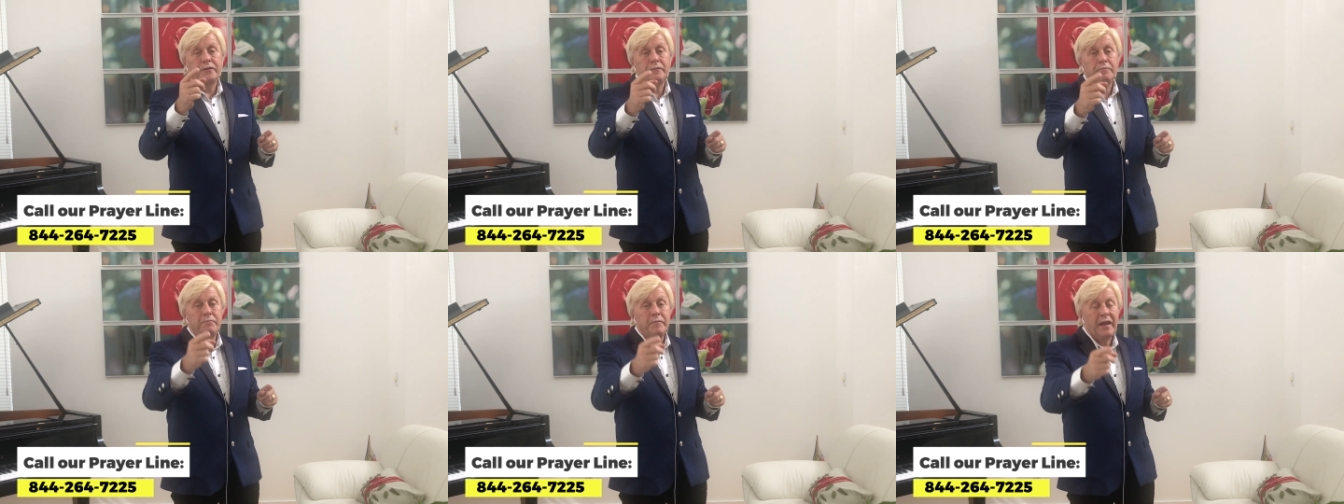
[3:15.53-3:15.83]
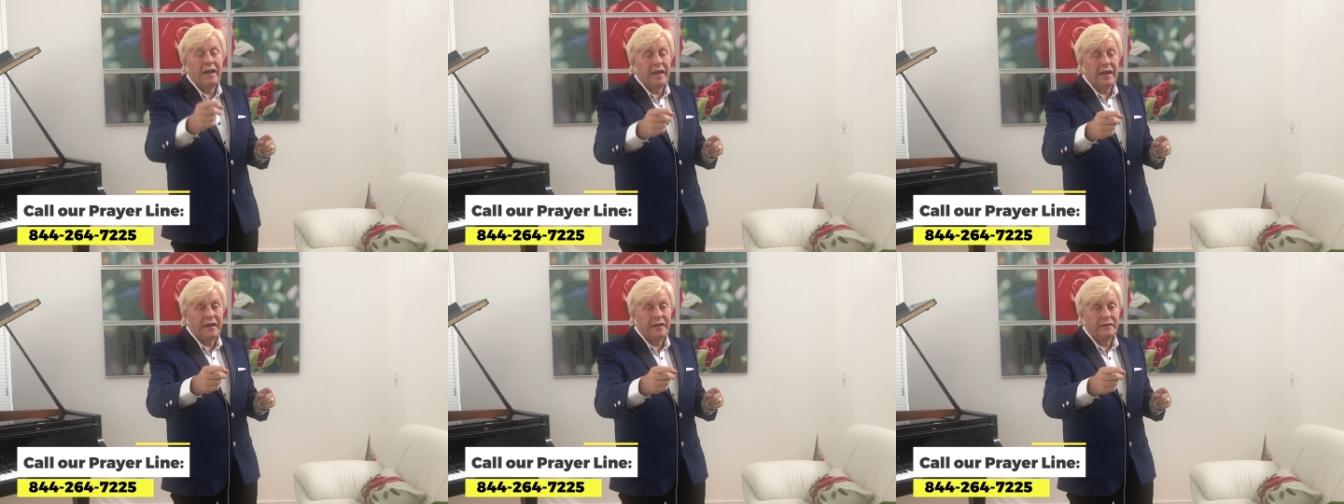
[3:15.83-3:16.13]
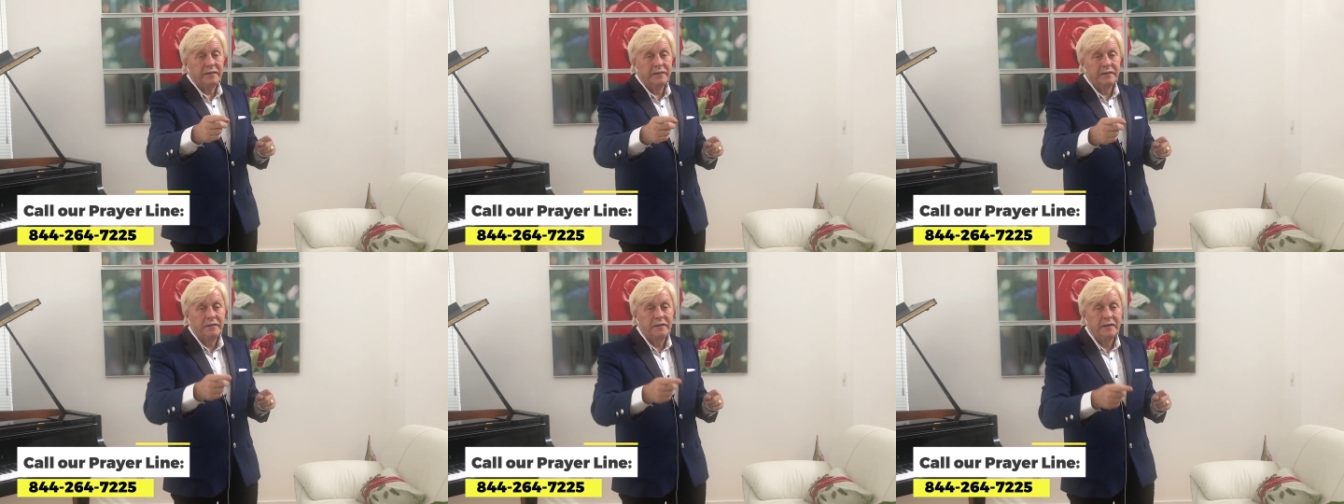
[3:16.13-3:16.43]
to man.
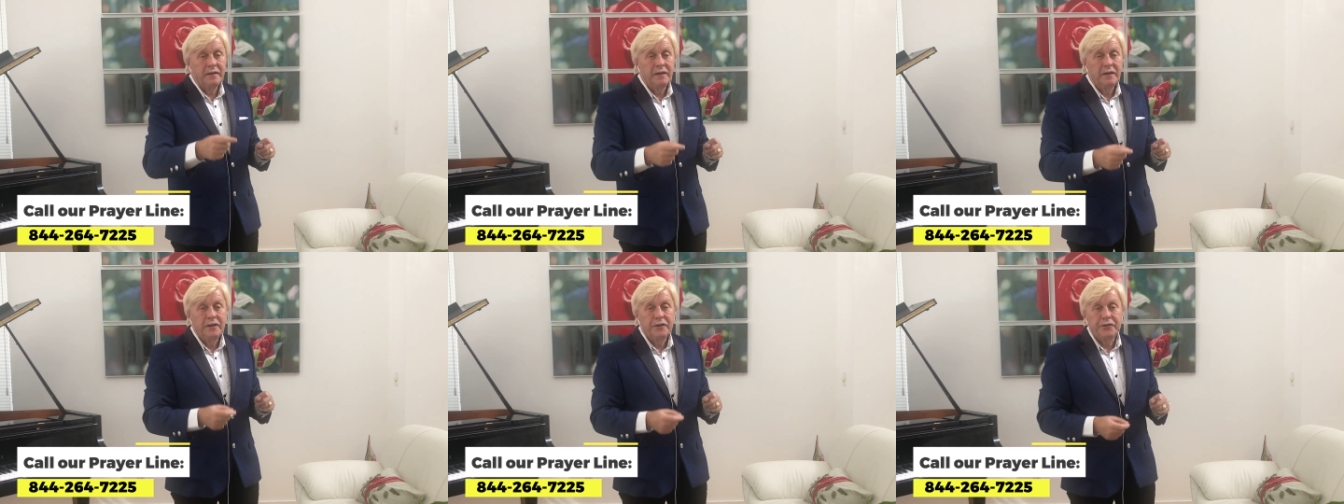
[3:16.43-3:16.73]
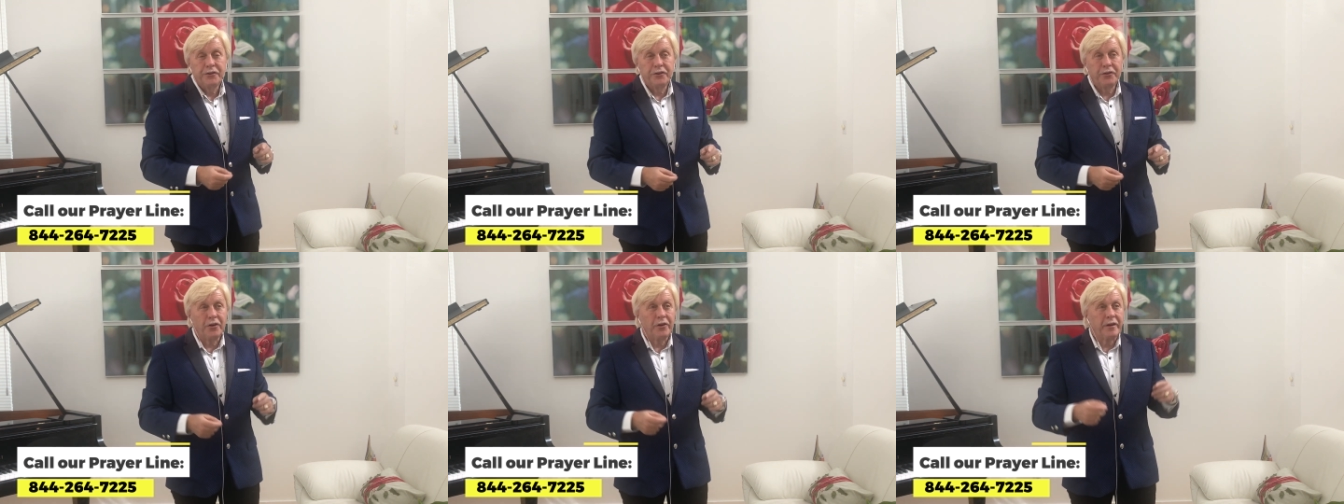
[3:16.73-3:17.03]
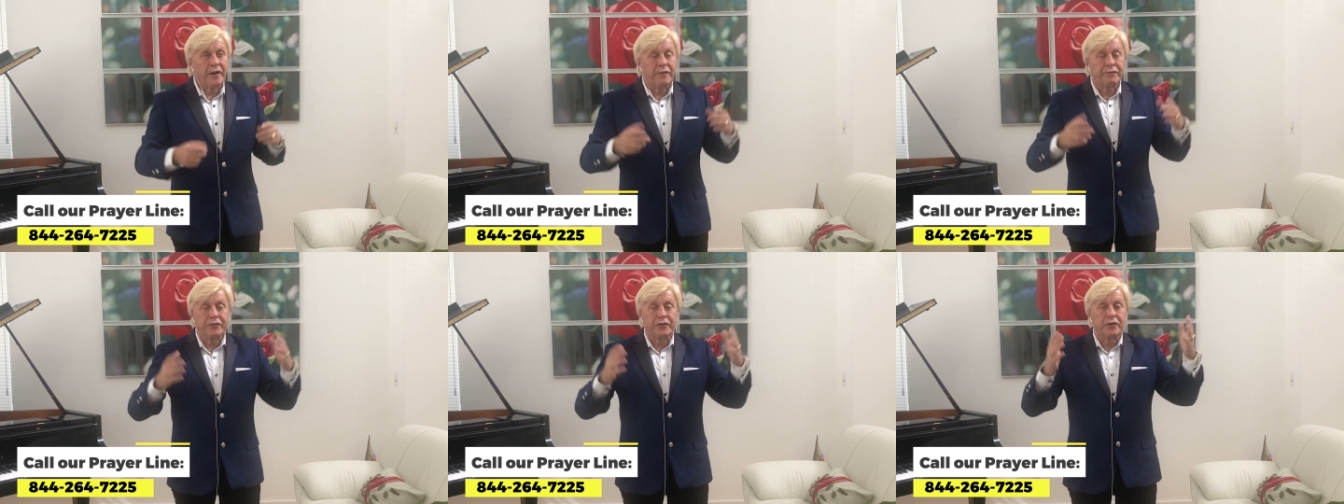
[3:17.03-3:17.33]
You're not
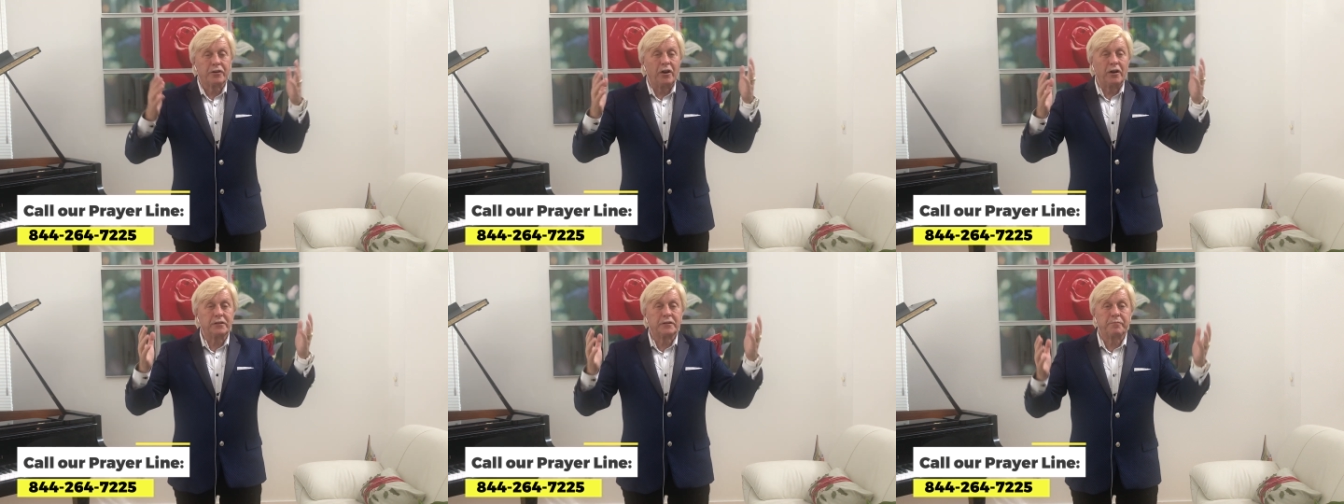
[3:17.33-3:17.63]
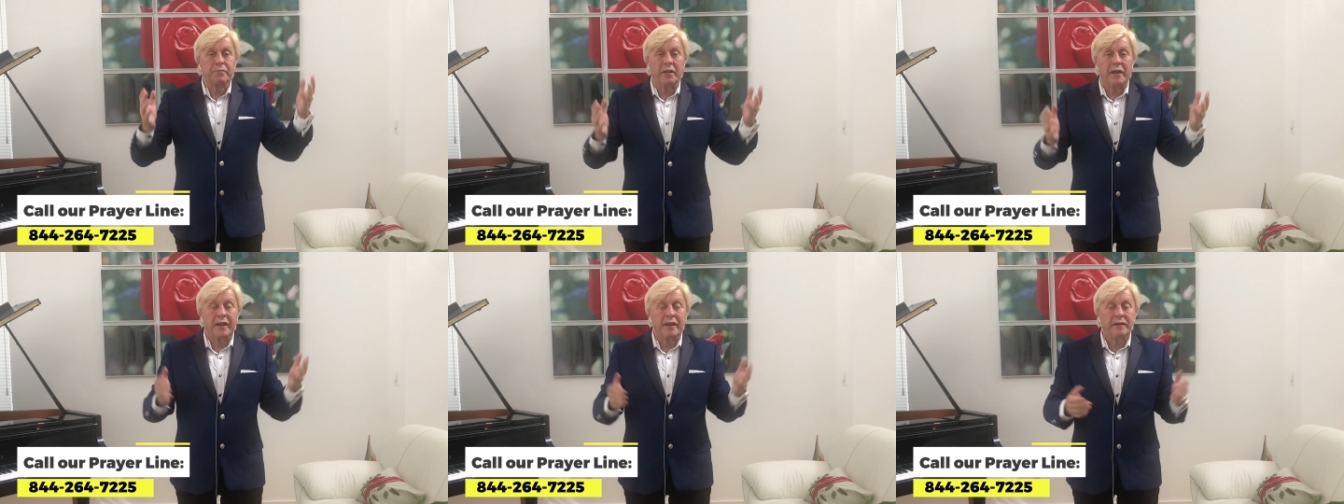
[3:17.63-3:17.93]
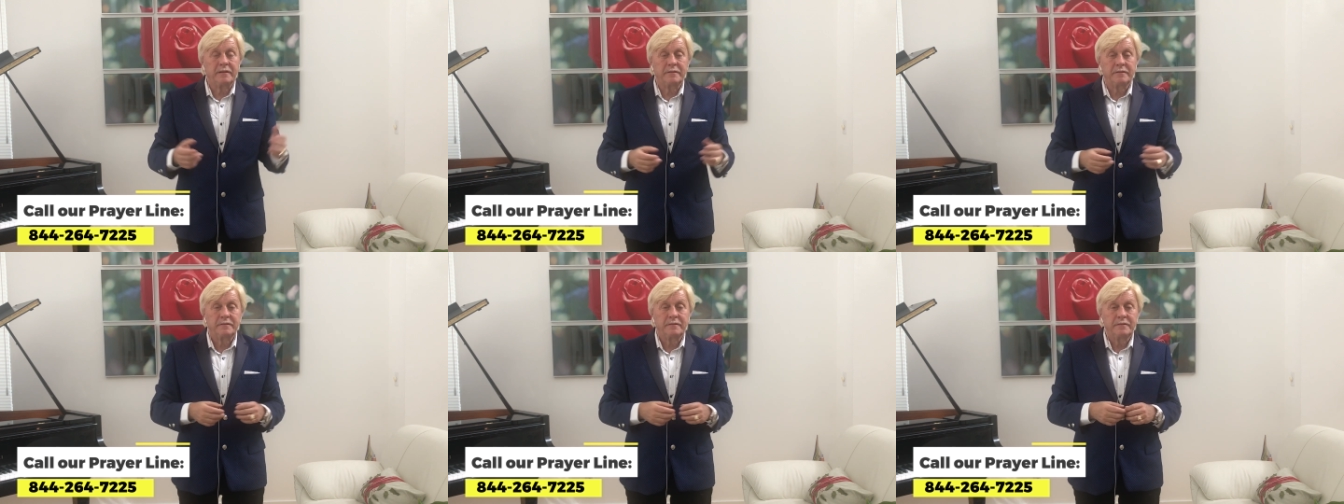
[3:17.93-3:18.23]
after God's
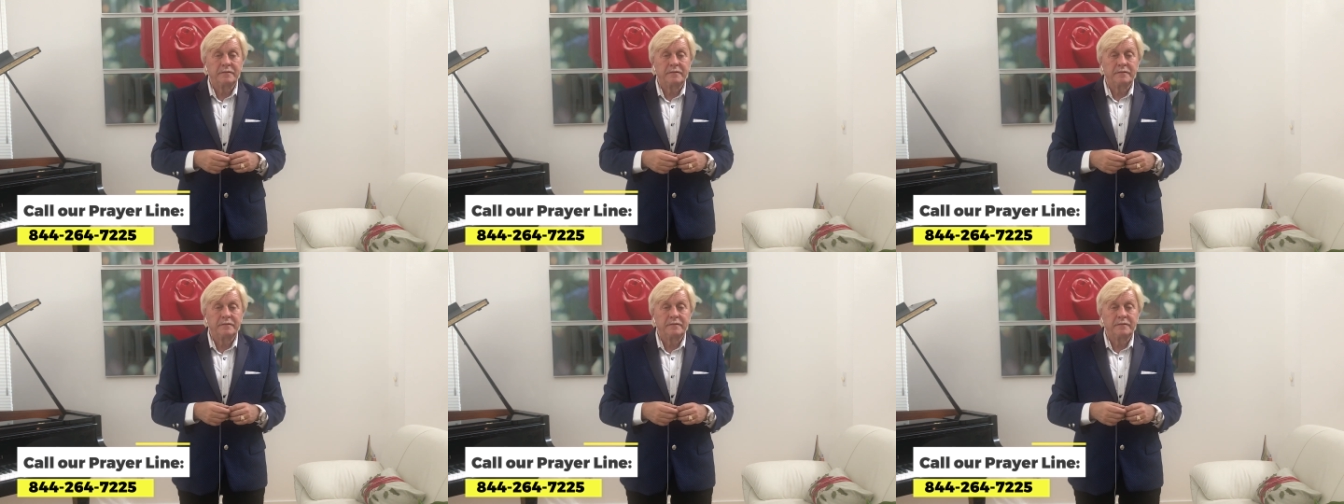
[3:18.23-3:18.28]
plan.